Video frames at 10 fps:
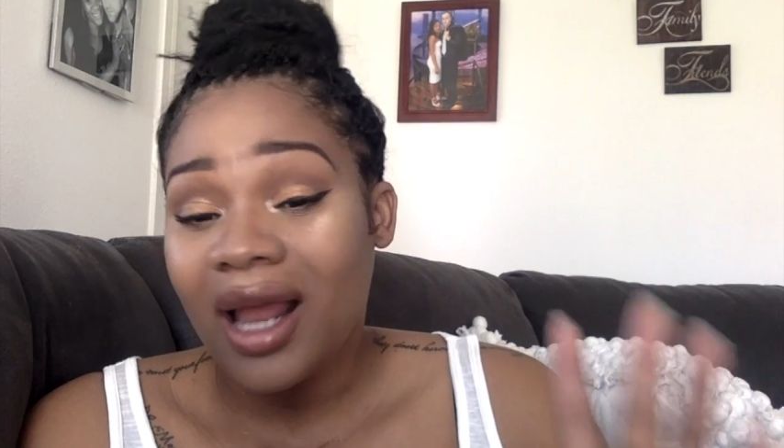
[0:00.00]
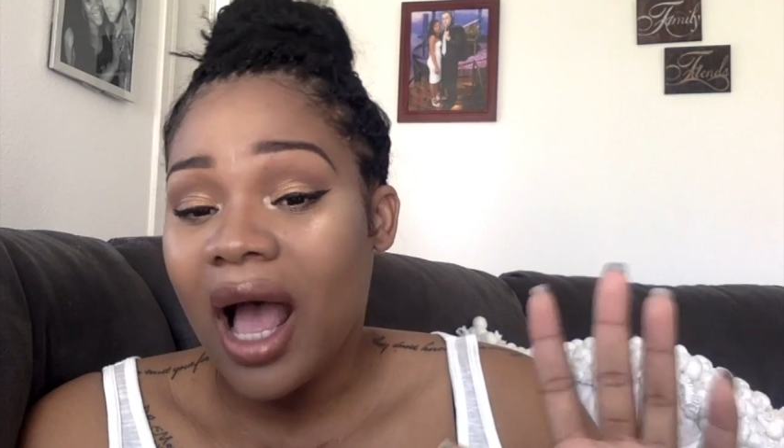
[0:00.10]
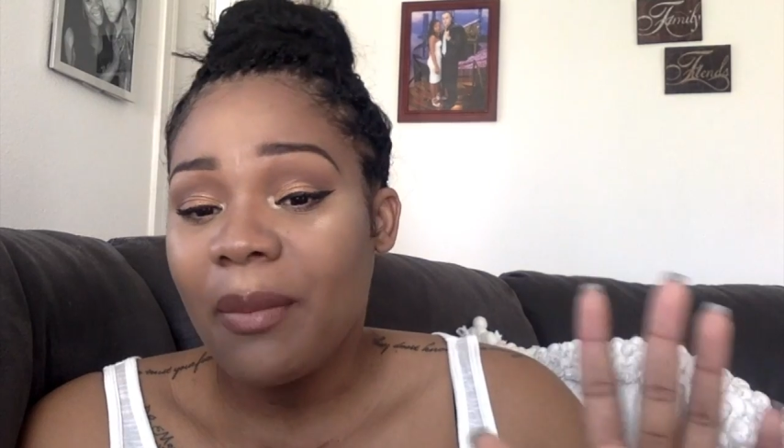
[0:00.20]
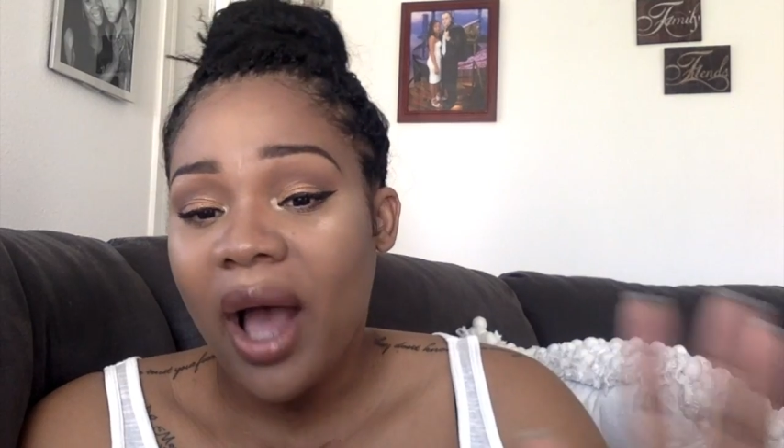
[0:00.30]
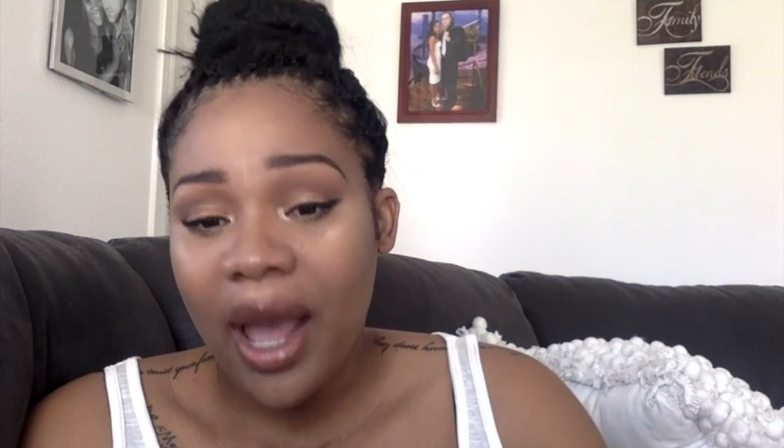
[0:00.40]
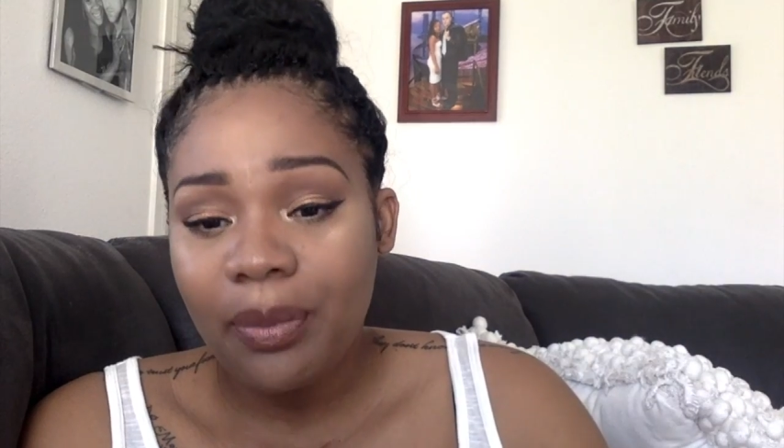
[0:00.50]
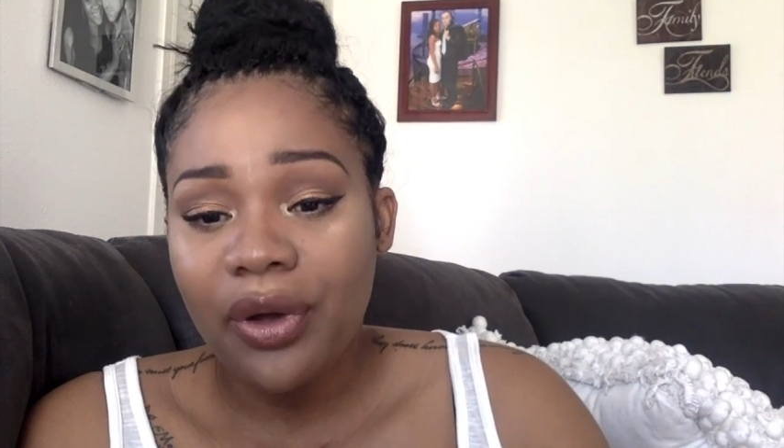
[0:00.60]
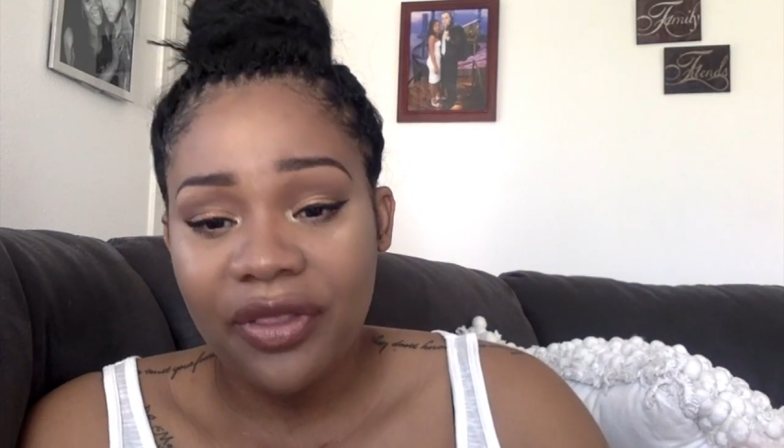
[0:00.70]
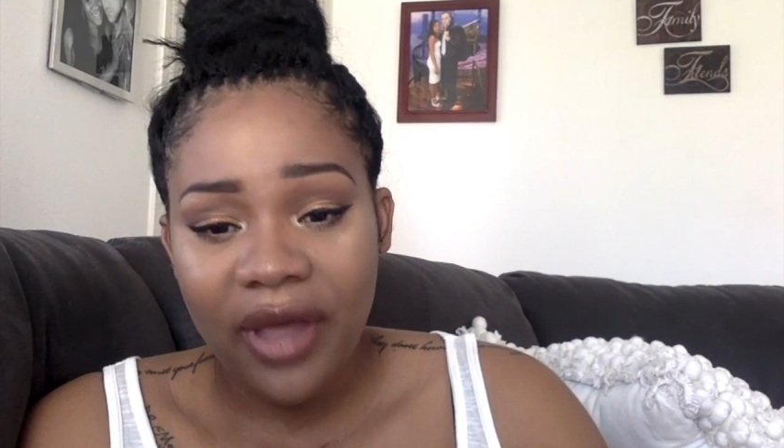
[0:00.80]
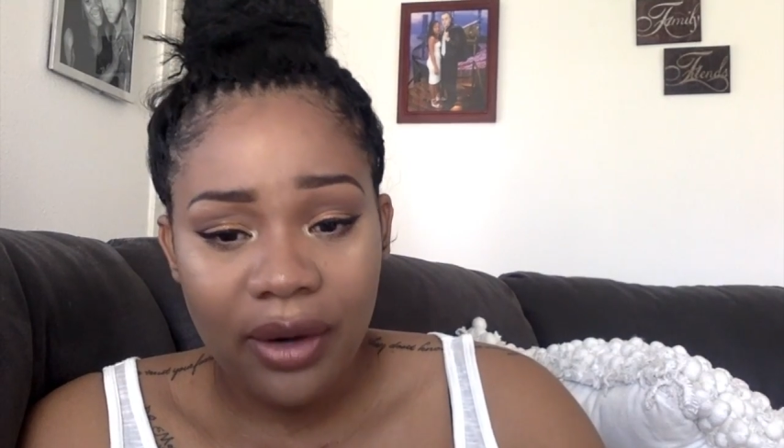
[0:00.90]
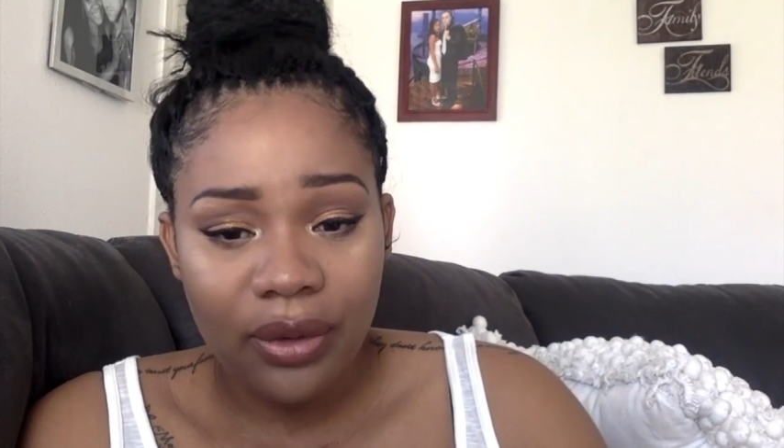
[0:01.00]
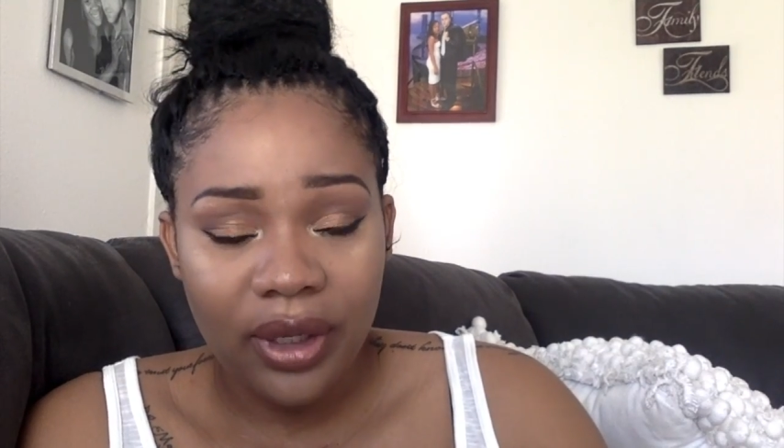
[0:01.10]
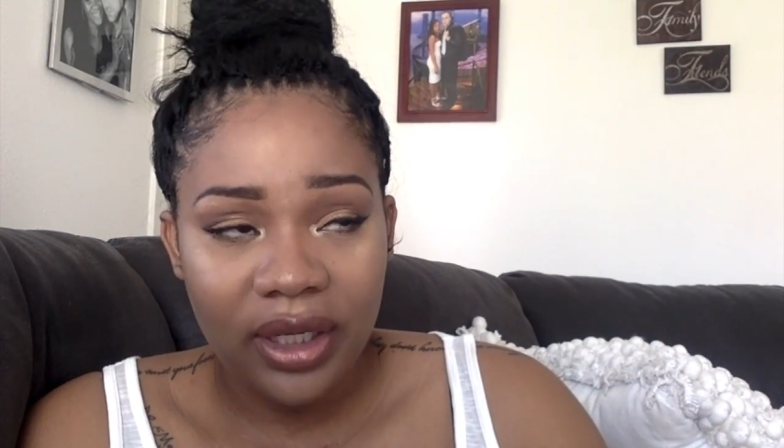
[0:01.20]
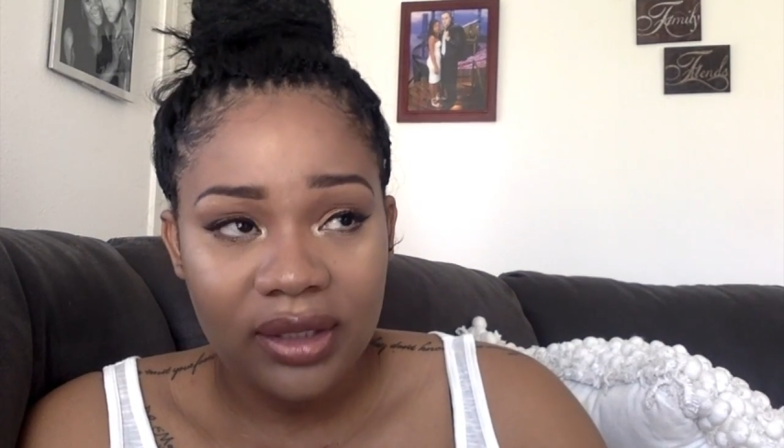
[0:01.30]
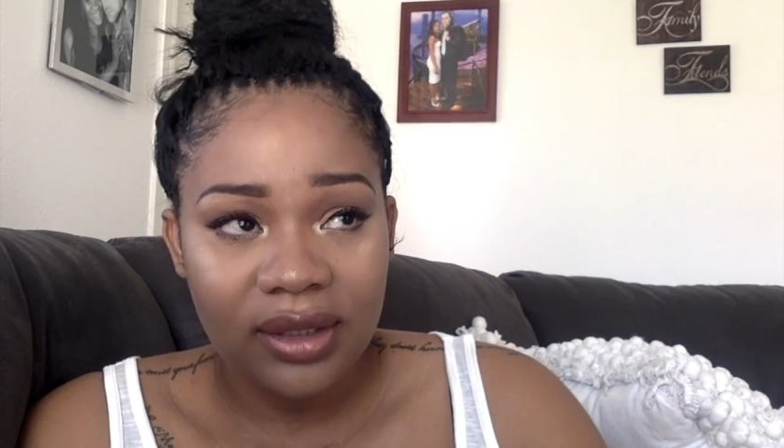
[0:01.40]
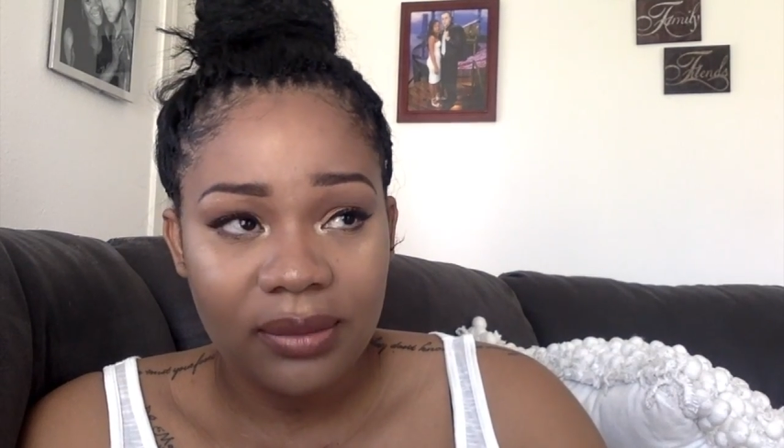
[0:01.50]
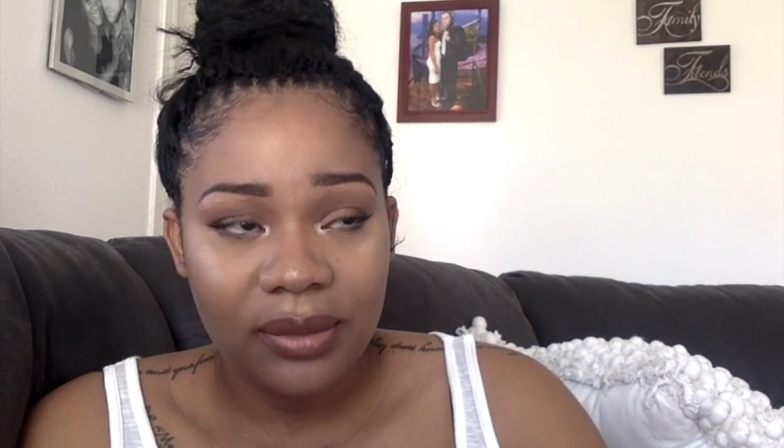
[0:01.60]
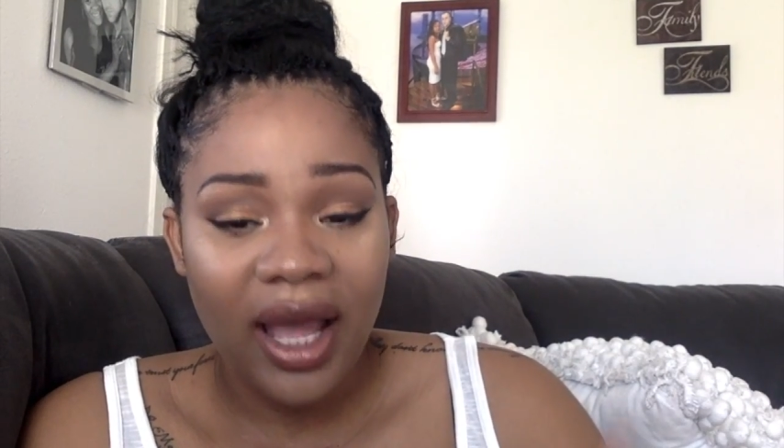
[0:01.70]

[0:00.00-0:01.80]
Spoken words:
I'm hypothyroidism.